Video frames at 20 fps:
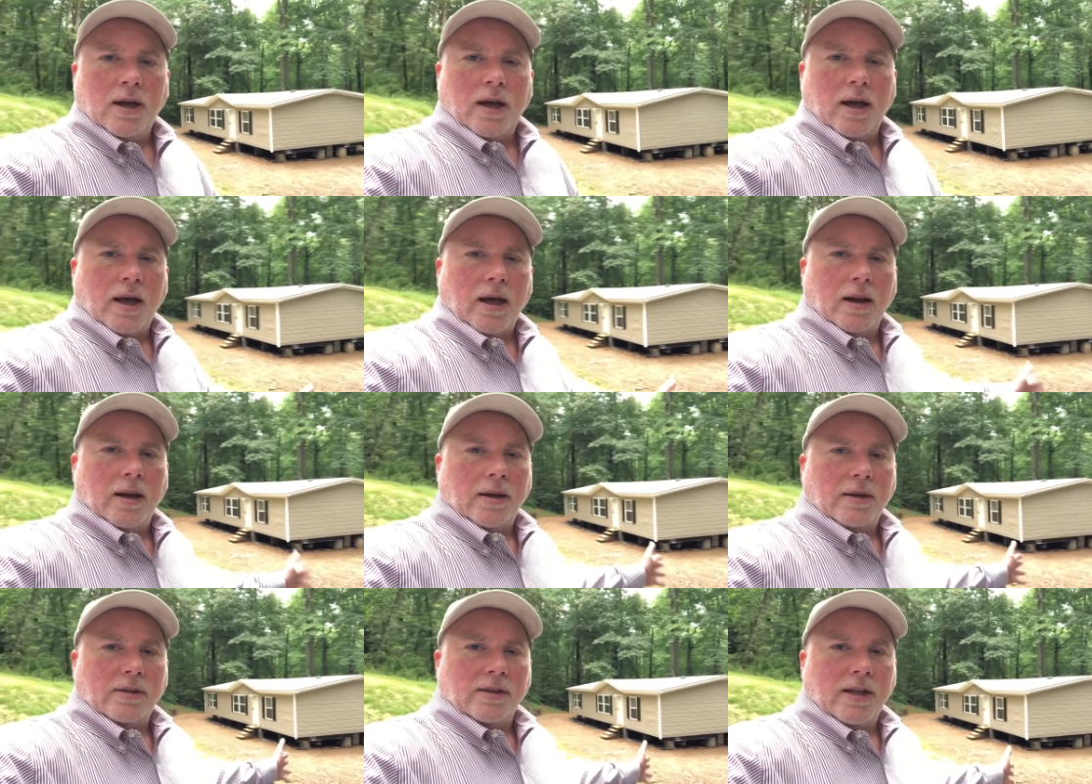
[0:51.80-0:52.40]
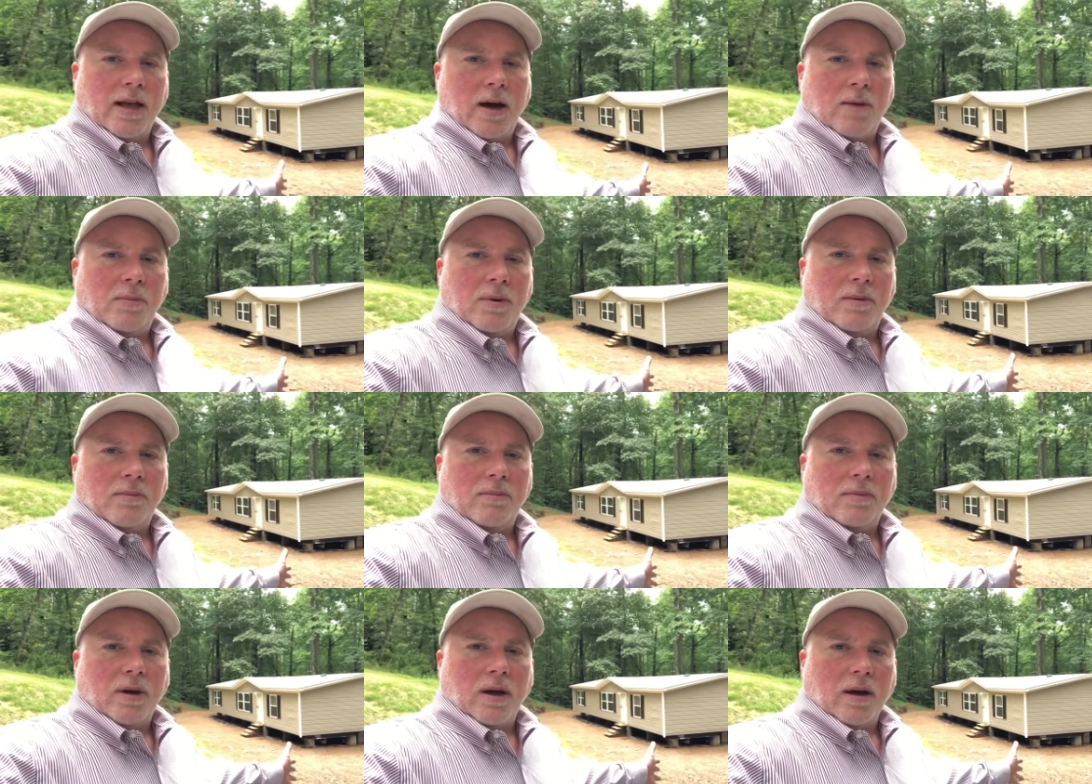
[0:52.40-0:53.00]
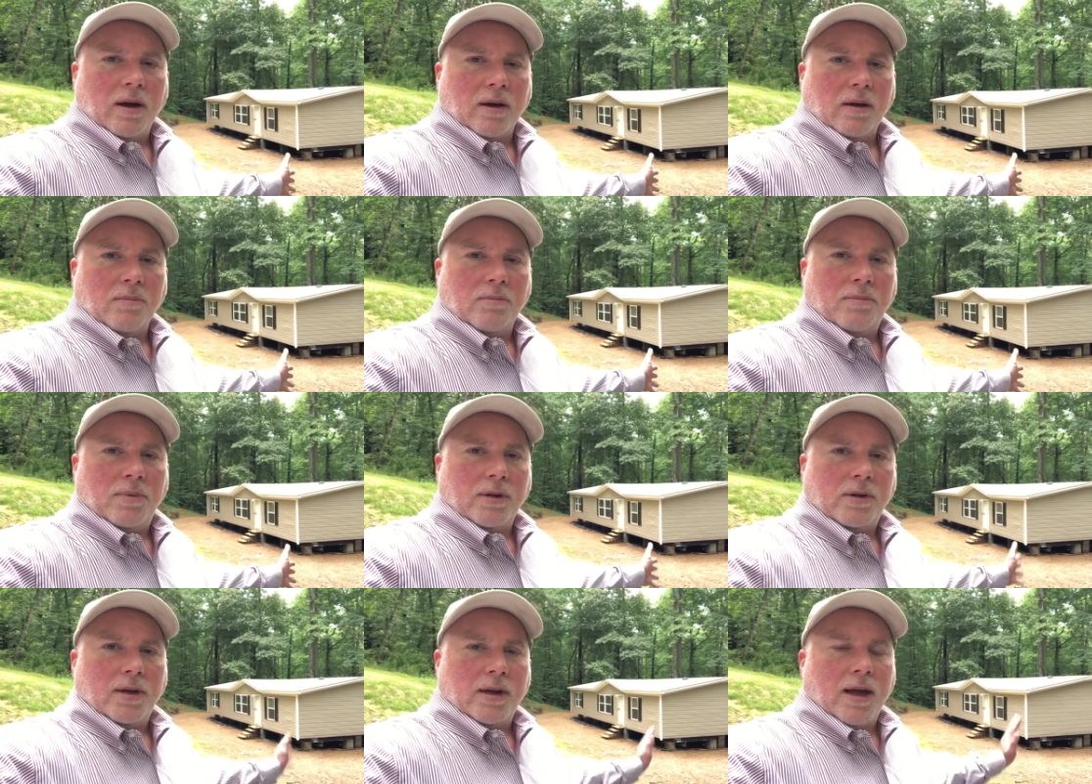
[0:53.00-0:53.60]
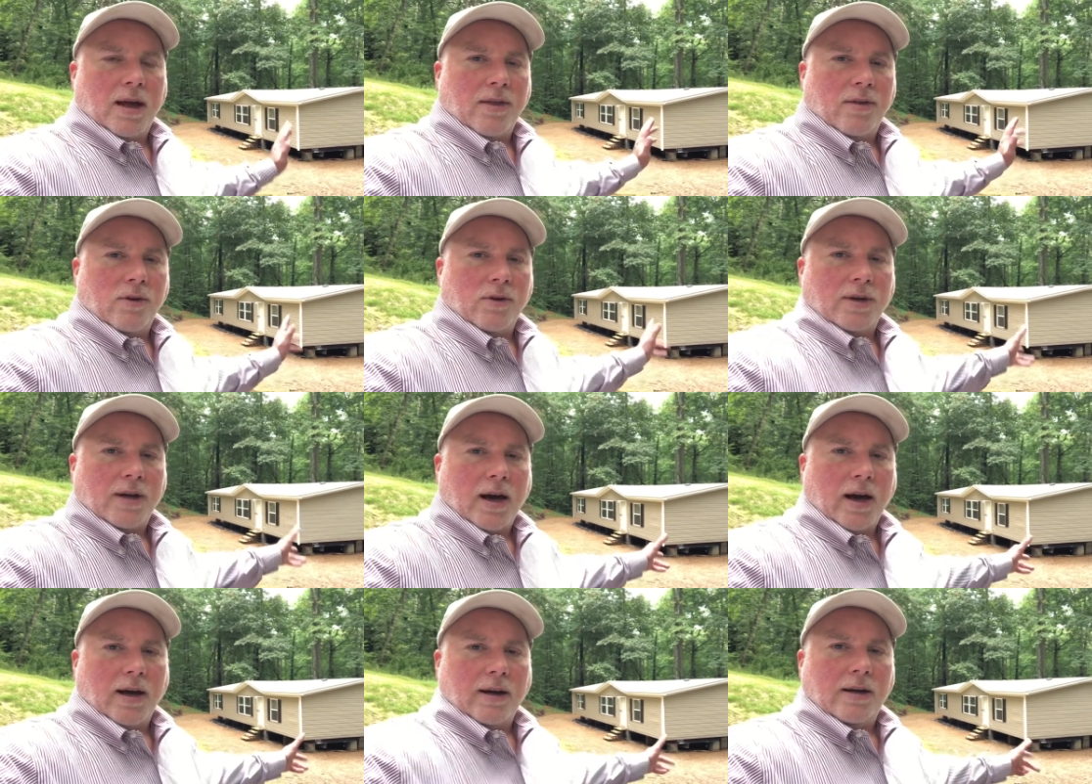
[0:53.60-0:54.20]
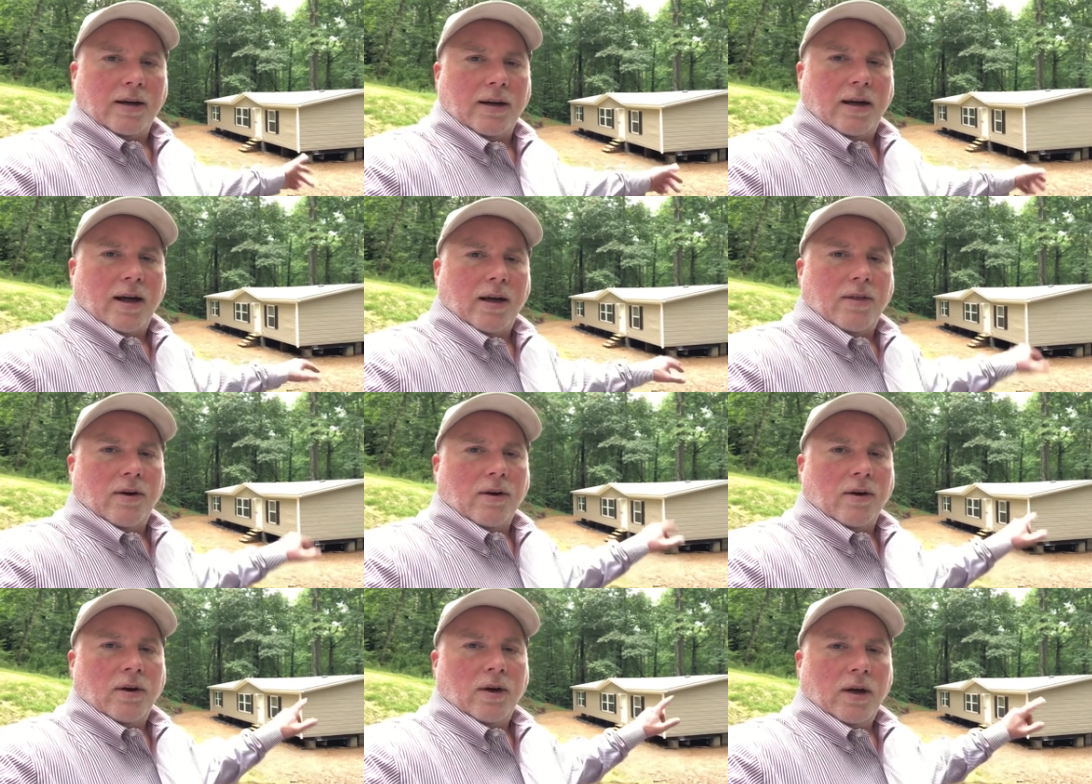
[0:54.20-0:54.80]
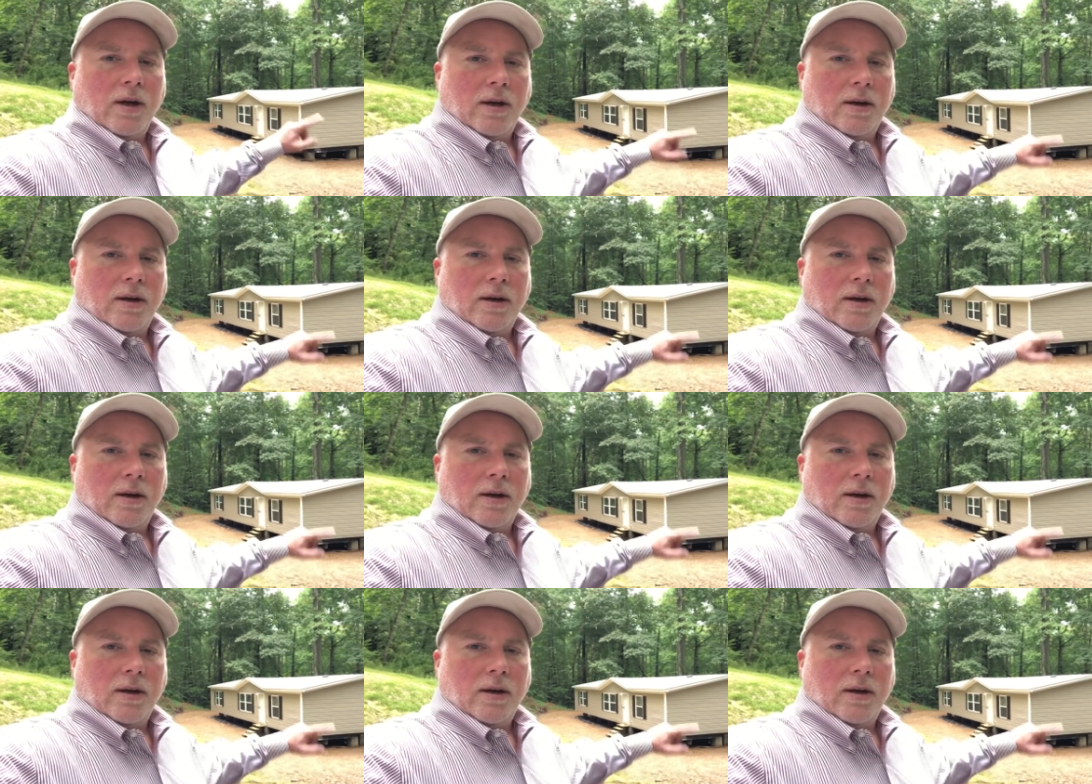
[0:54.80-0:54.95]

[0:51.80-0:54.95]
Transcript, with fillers: and it's now been uh, put together, tied together,